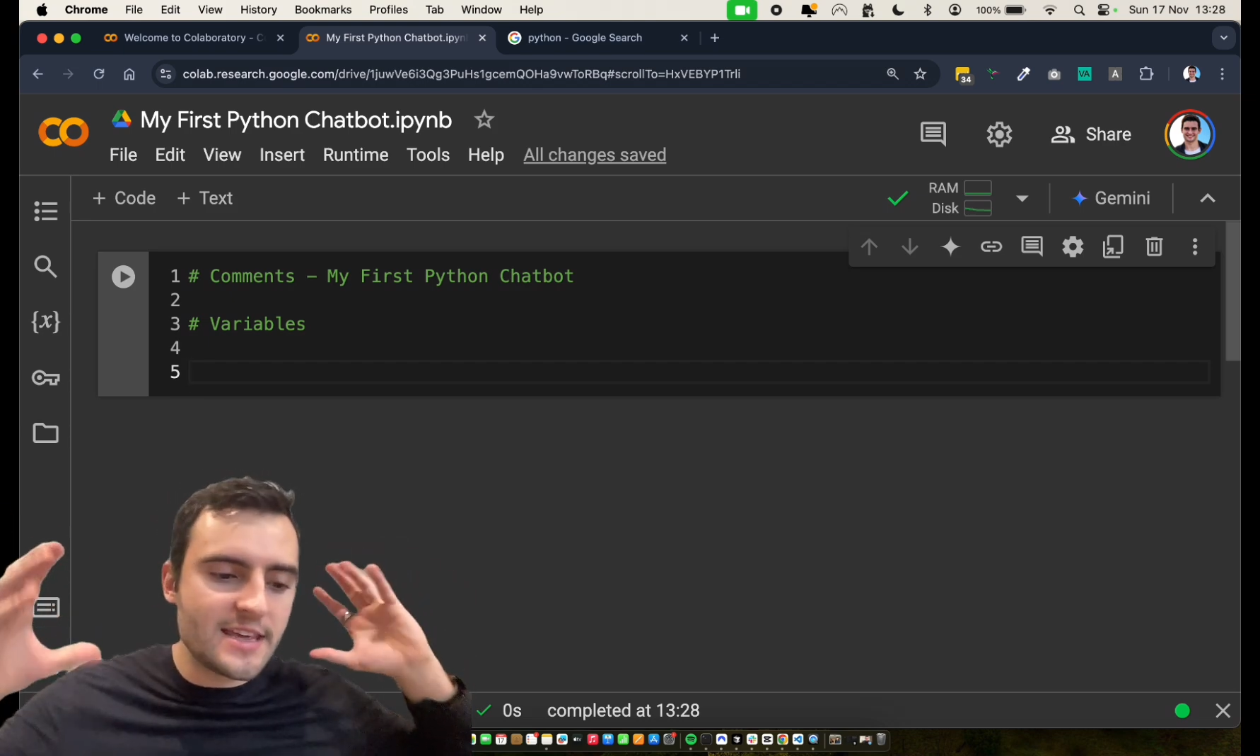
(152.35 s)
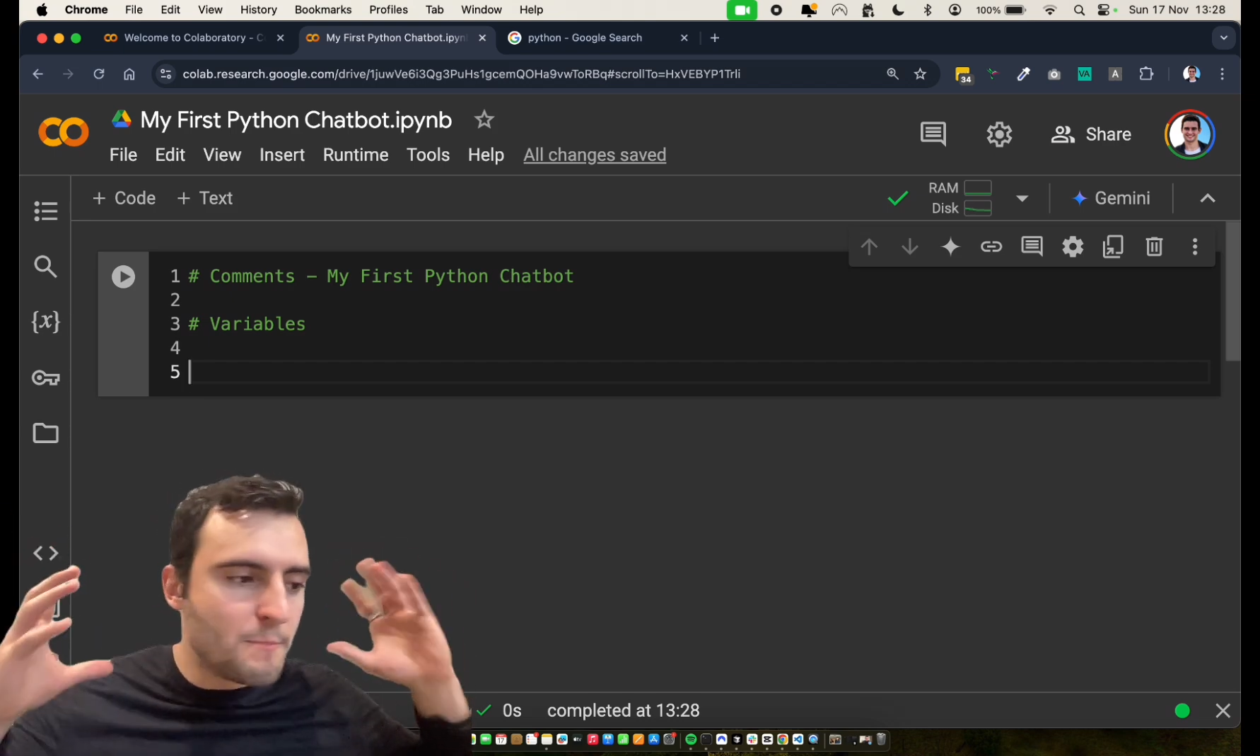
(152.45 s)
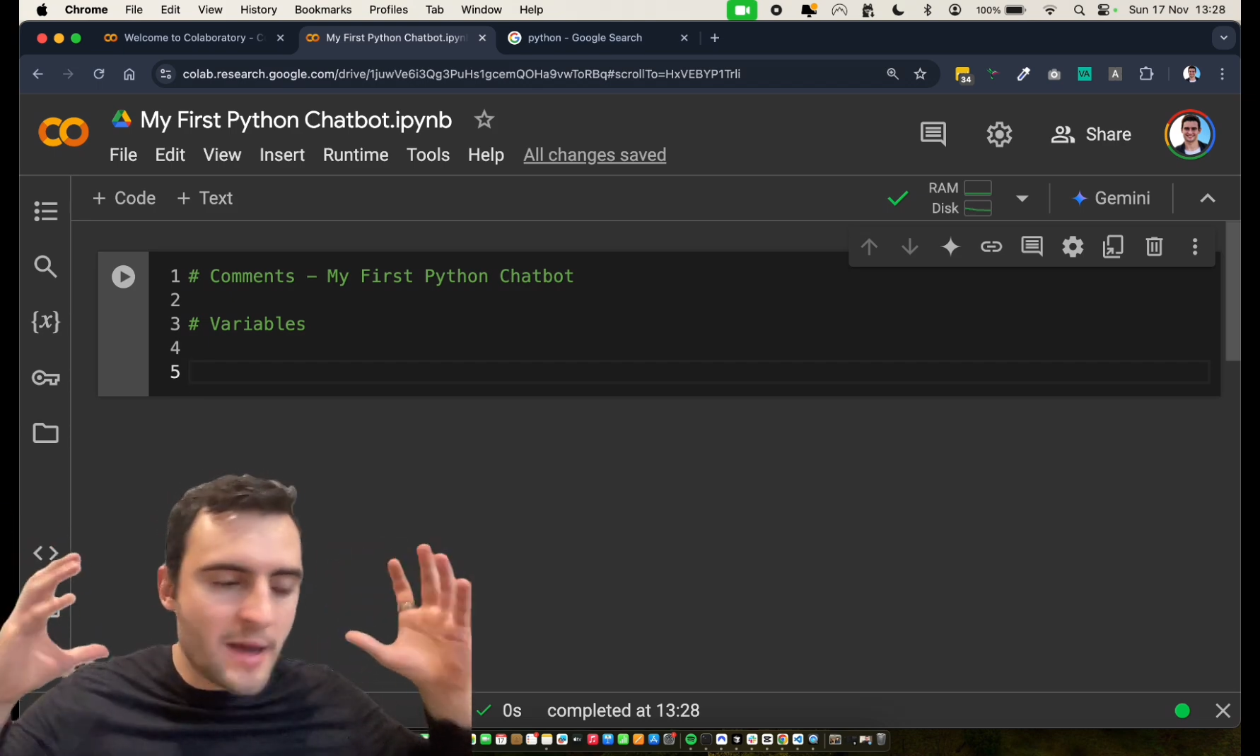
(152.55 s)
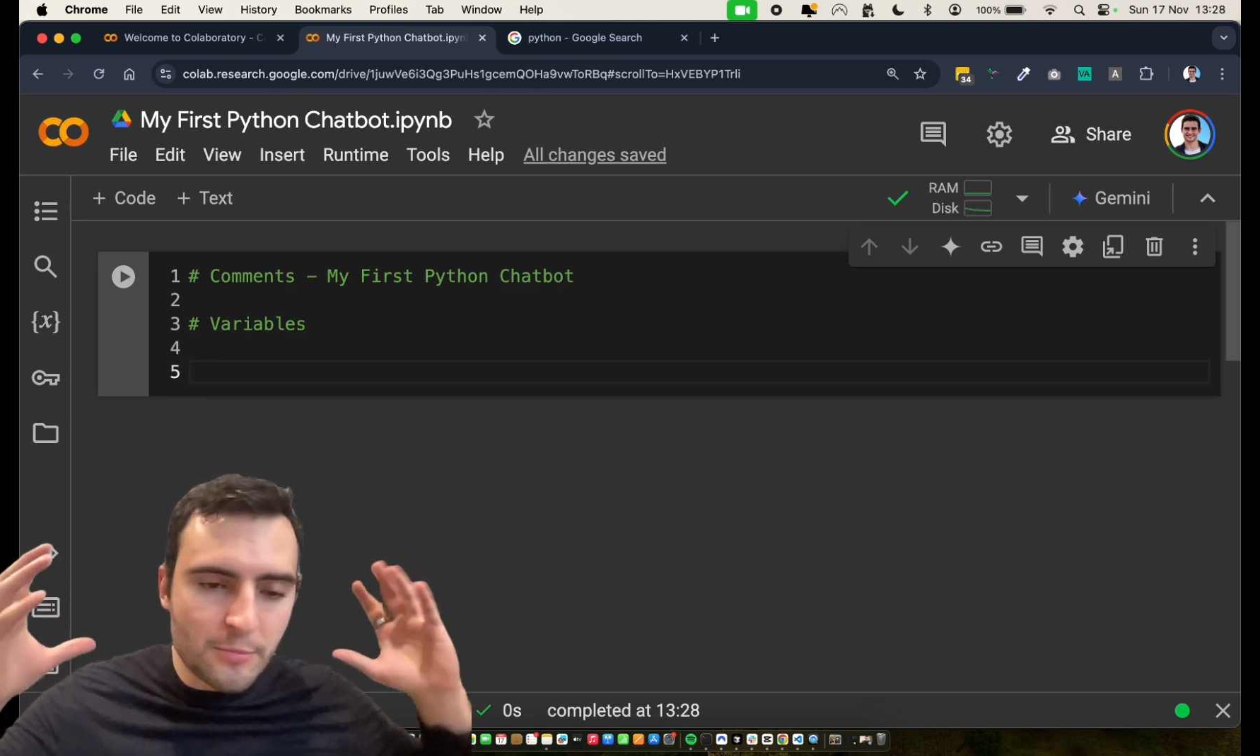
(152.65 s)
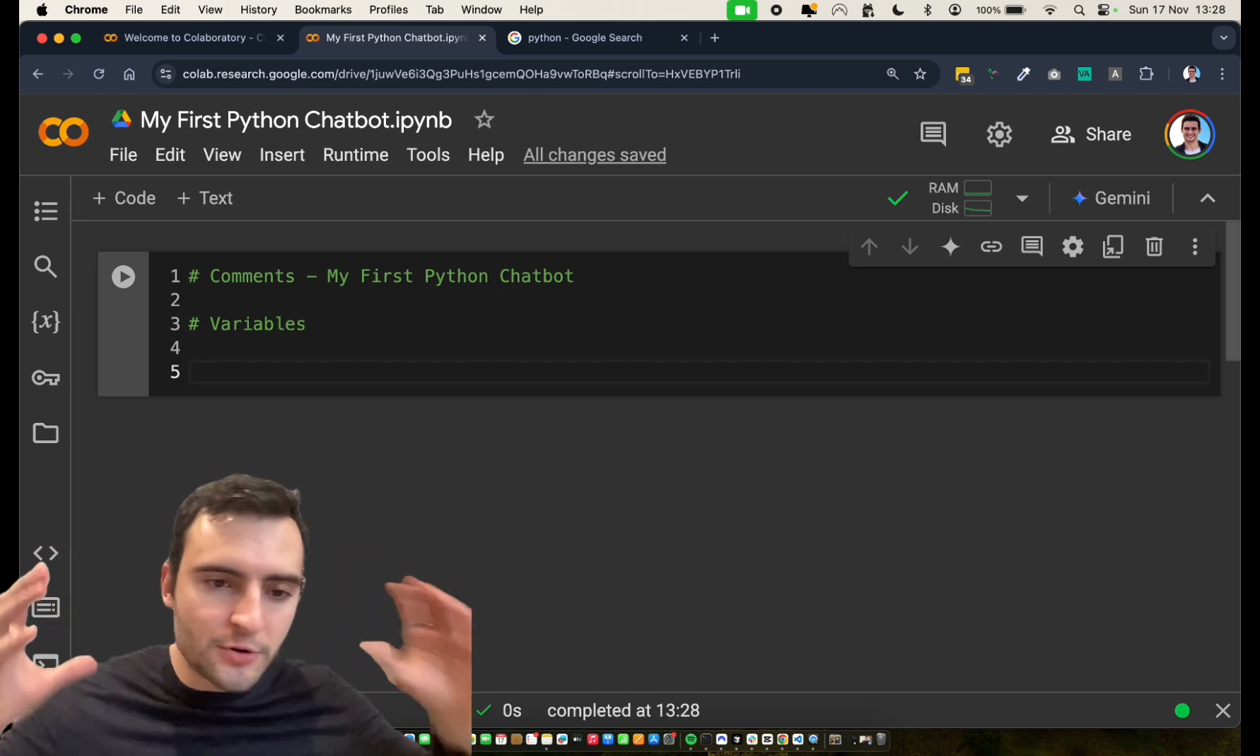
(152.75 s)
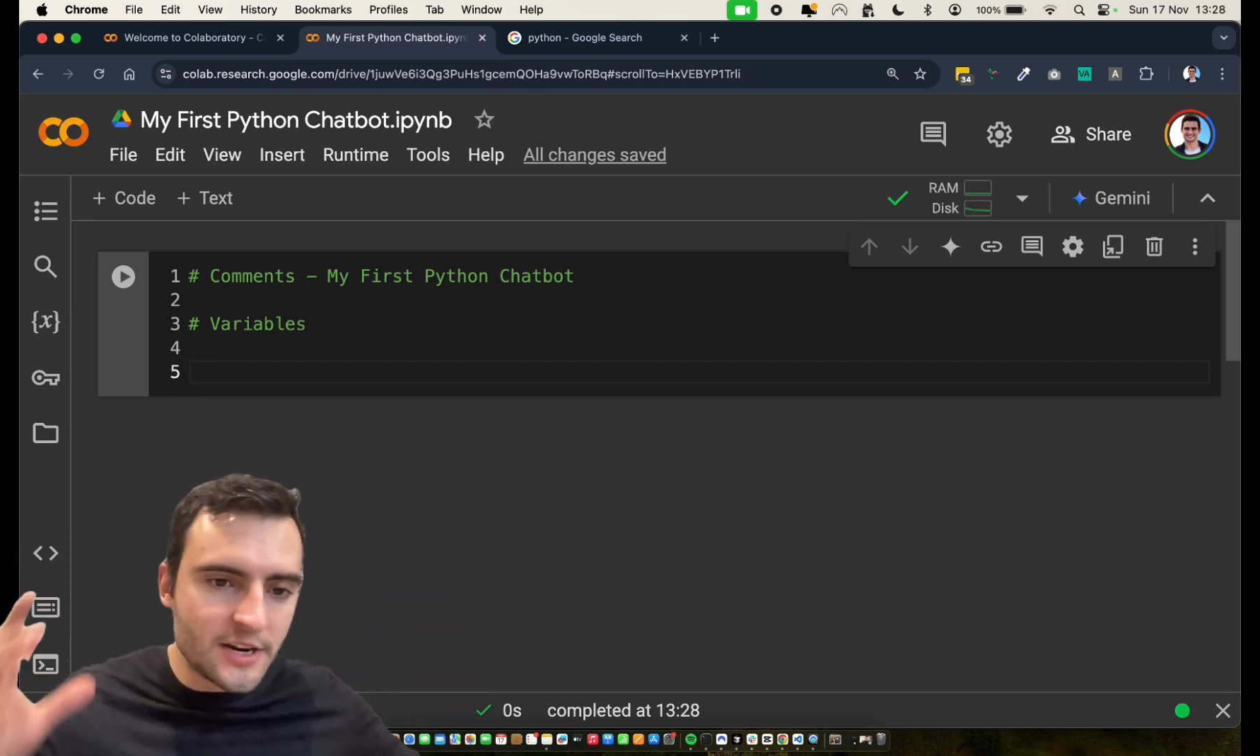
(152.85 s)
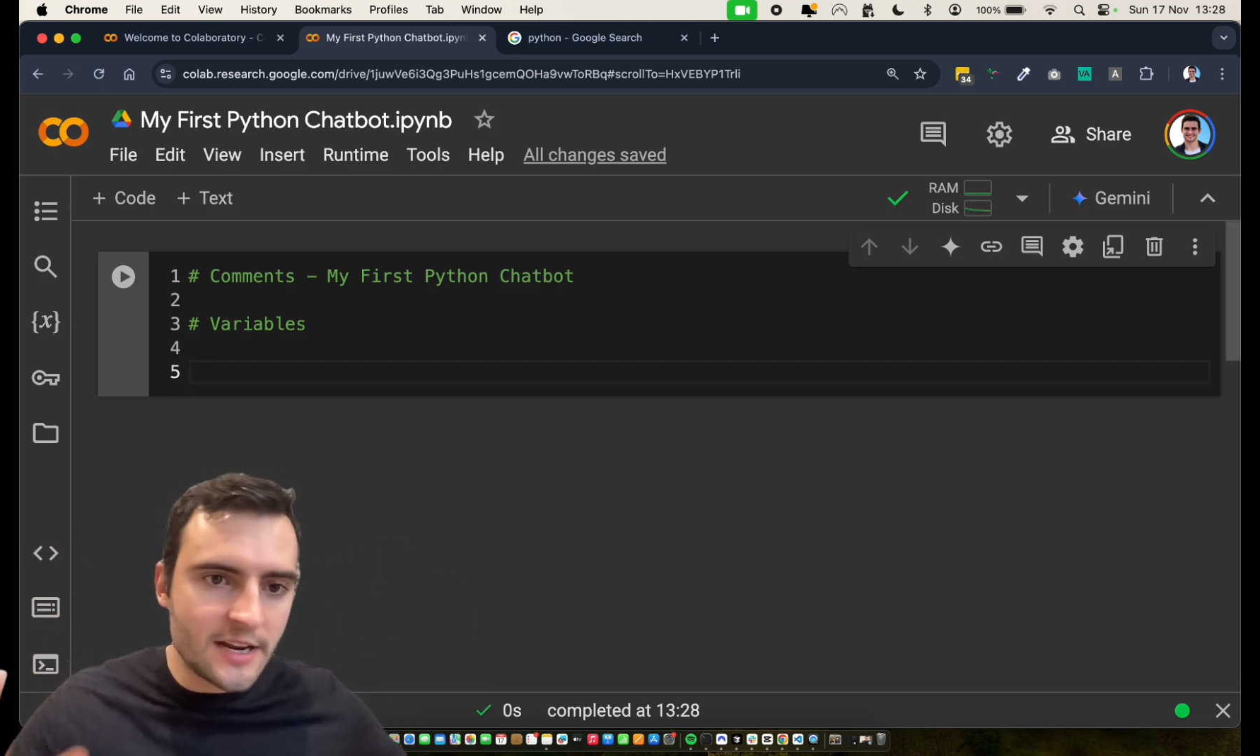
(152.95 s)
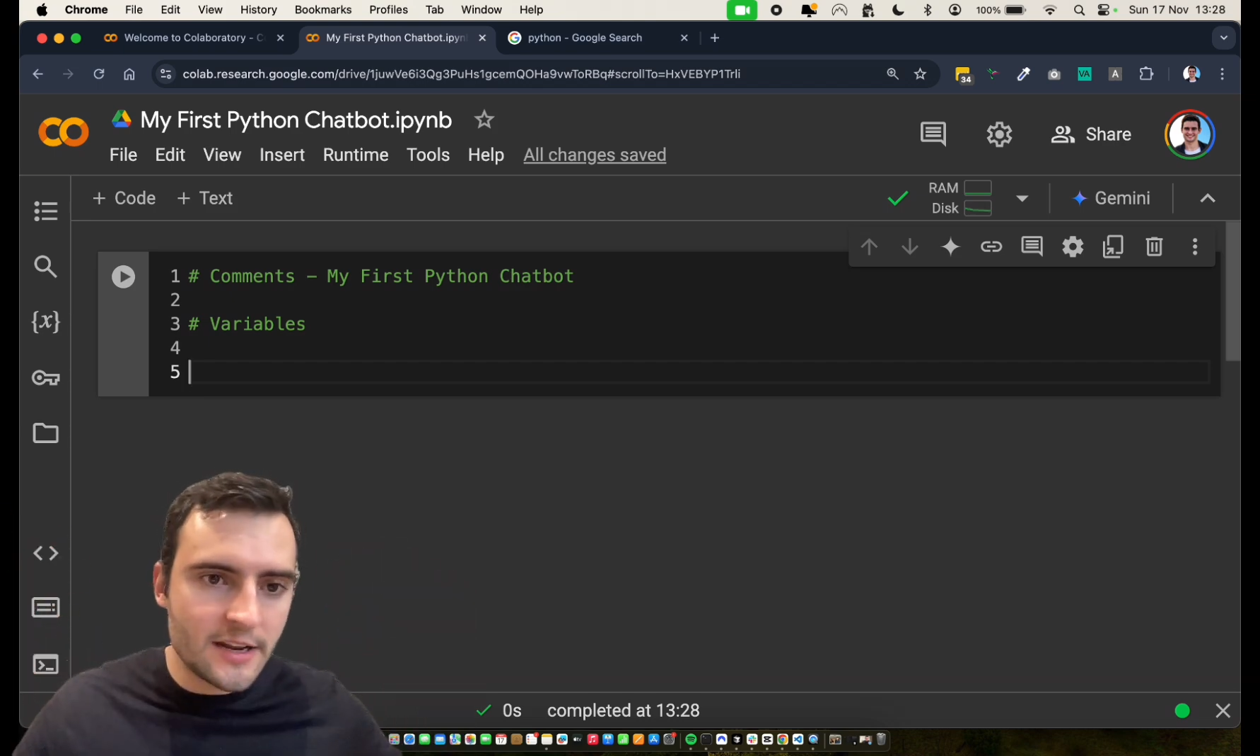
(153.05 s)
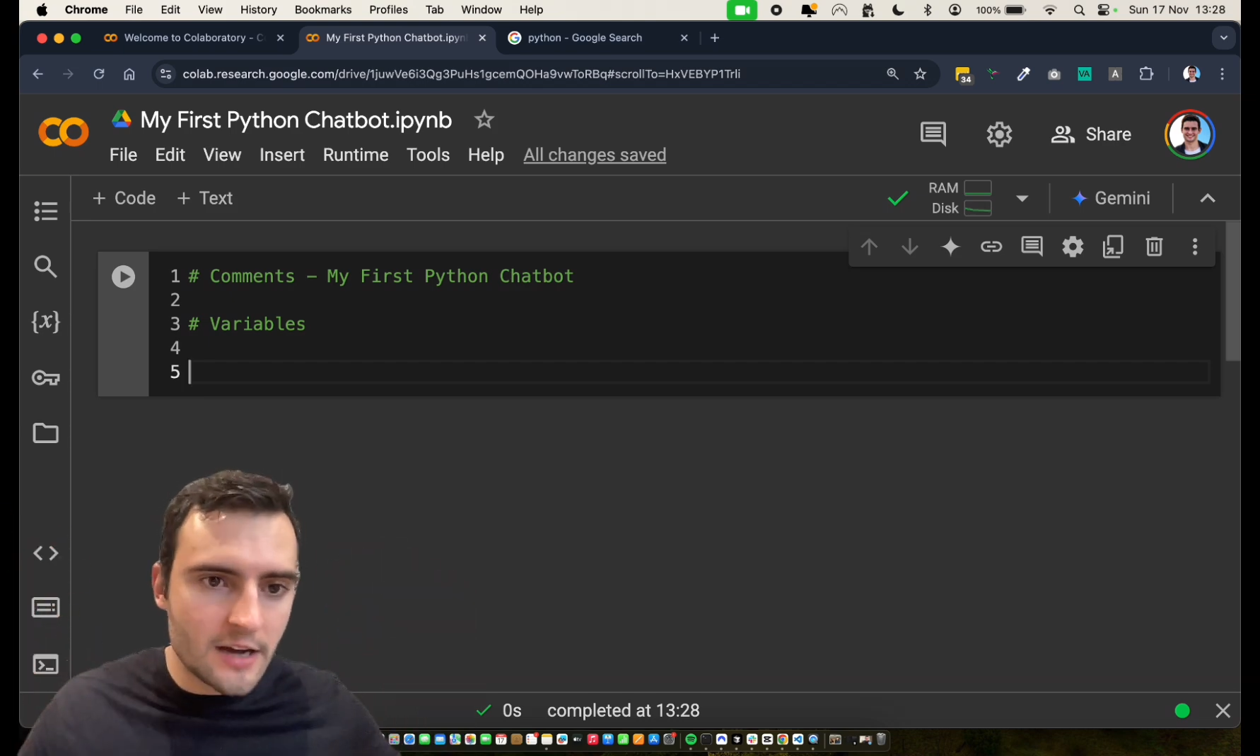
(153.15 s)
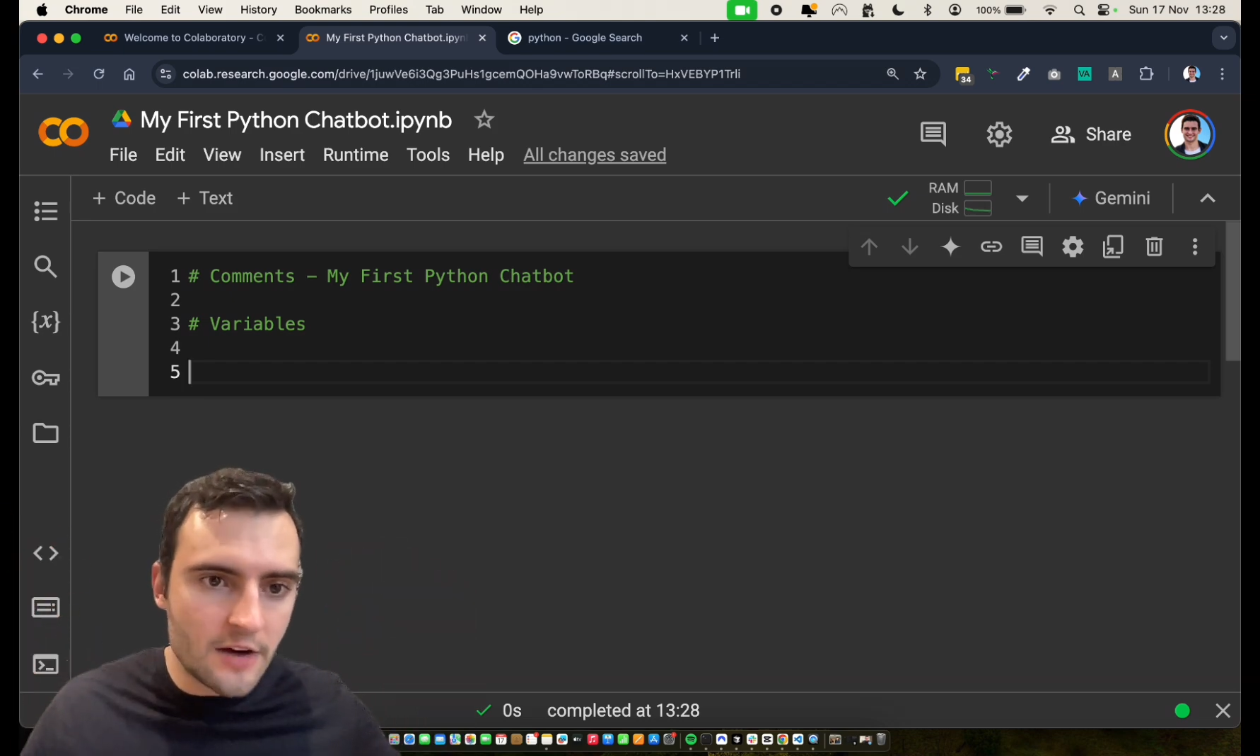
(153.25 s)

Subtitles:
memory